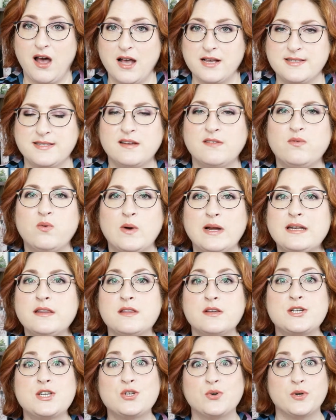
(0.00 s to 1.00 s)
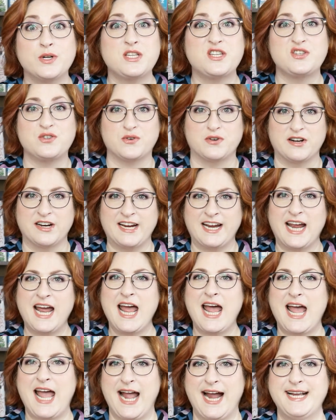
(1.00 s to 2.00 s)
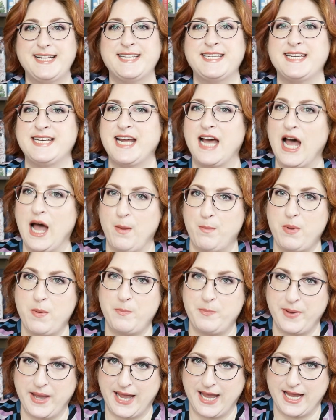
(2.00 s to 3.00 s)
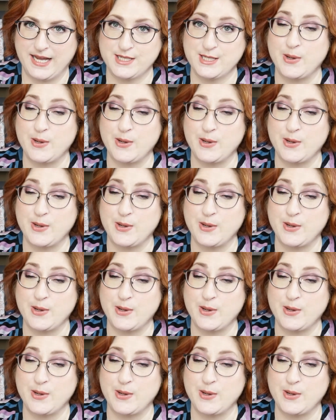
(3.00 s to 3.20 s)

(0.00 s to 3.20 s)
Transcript: us of what the short story ended up being.